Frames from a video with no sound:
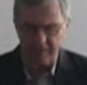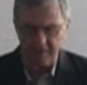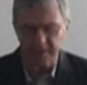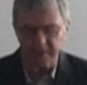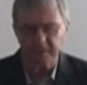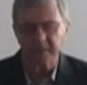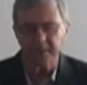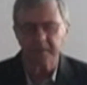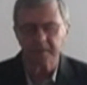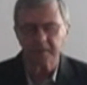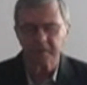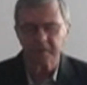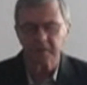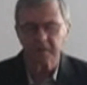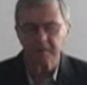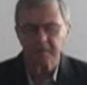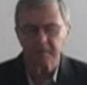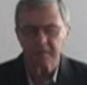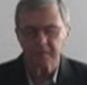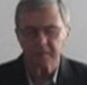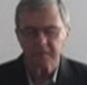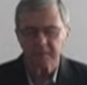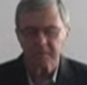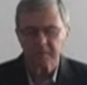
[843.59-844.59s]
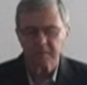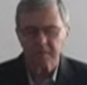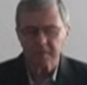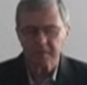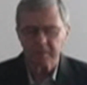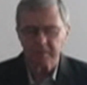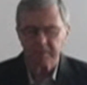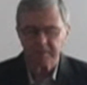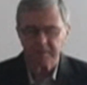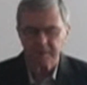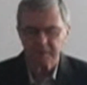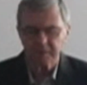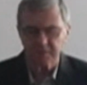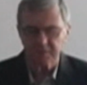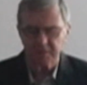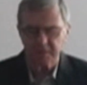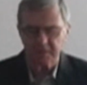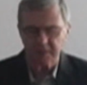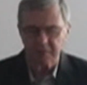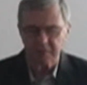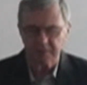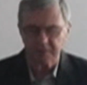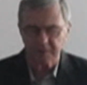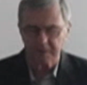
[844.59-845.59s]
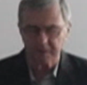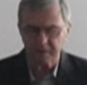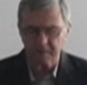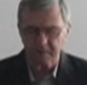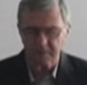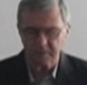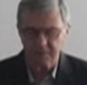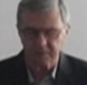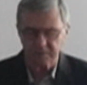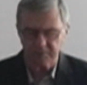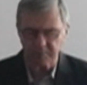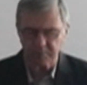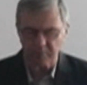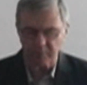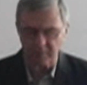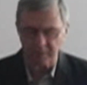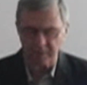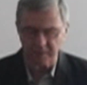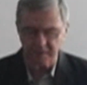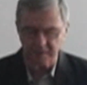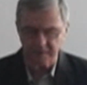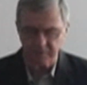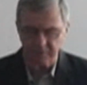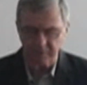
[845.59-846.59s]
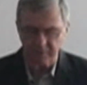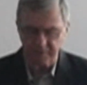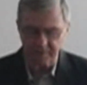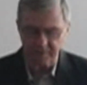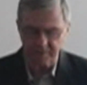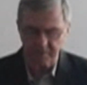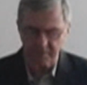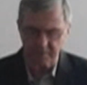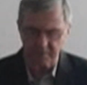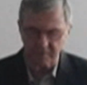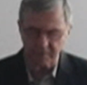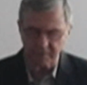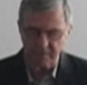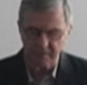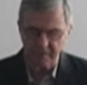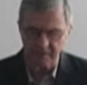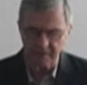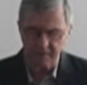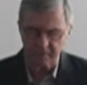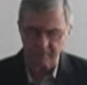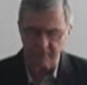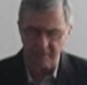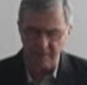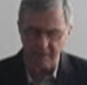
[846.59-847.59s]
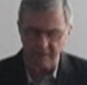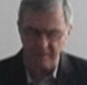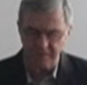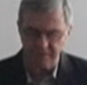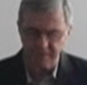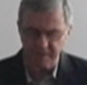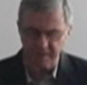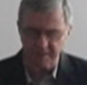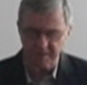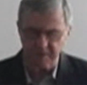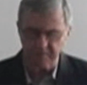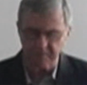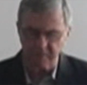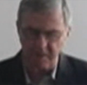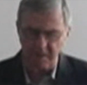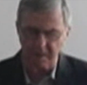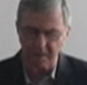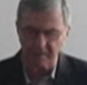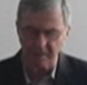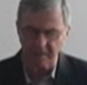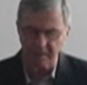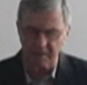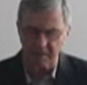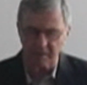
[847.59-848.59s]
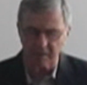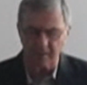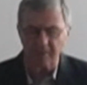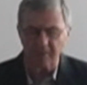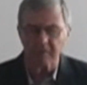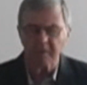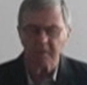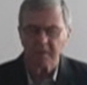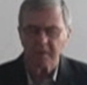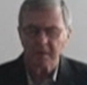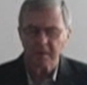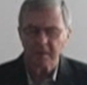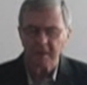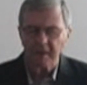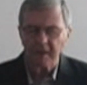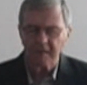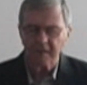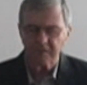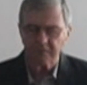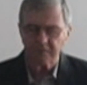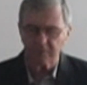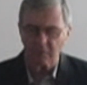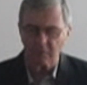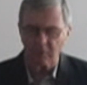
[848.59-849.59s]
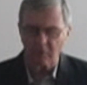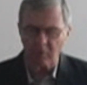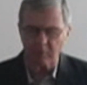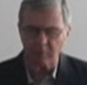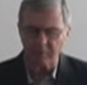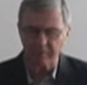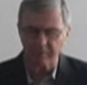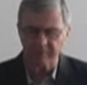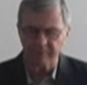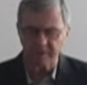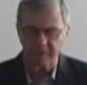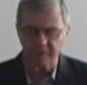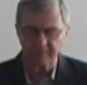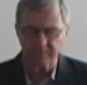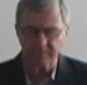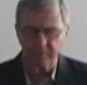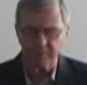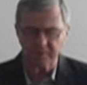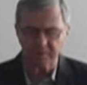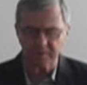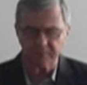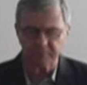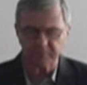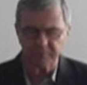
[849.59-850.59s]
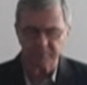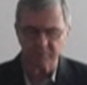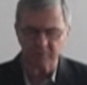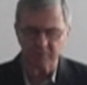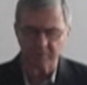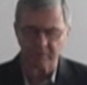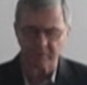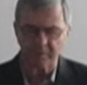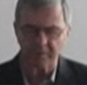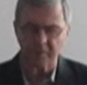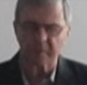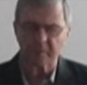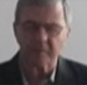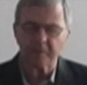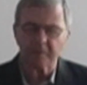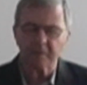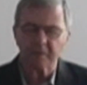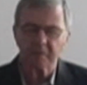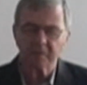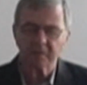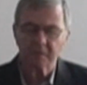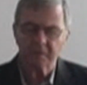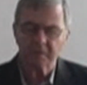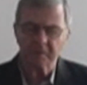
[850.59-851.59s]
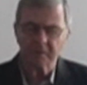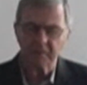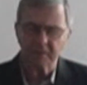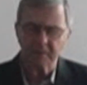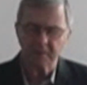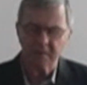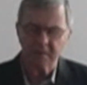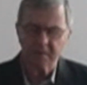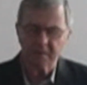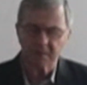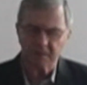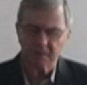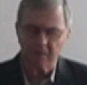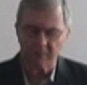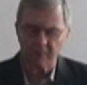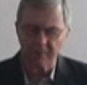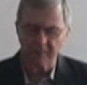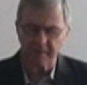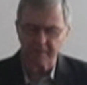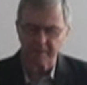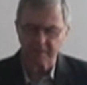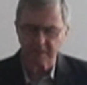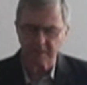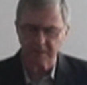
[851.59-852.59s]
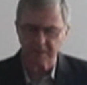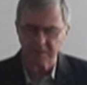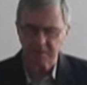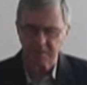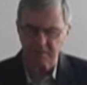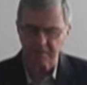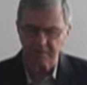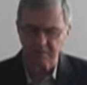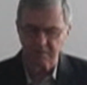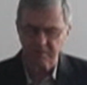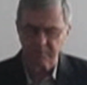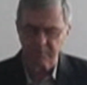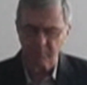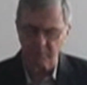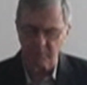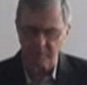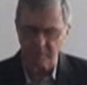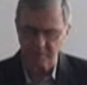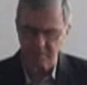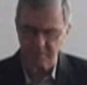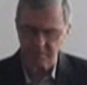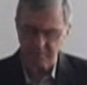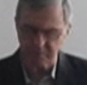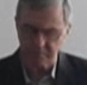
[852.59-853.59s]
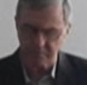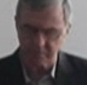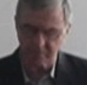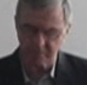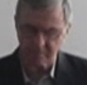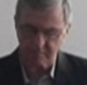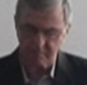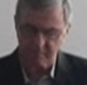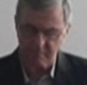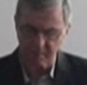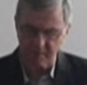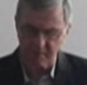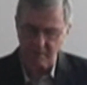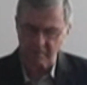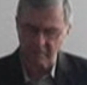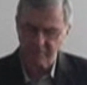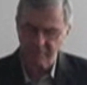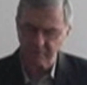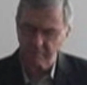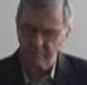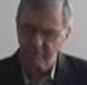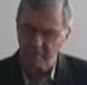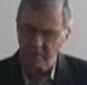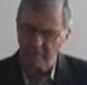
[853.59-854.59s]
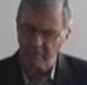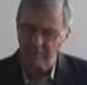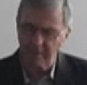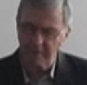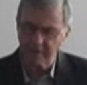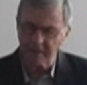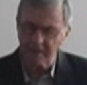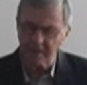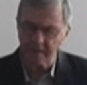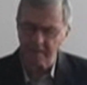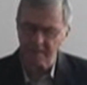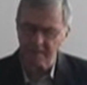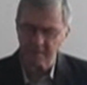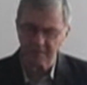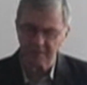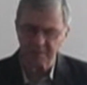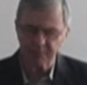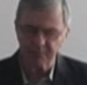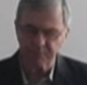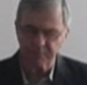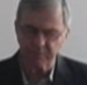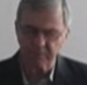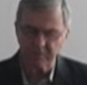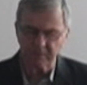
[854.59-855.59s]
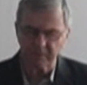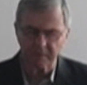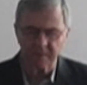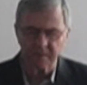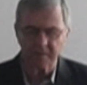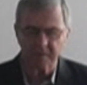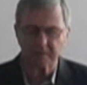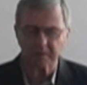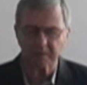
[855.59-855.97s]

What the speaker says: that that chair is there to support us, whether you're here in our sanctuary or at your home in front of your computer, knowing that that chair supports you, and also knowing that the Spirit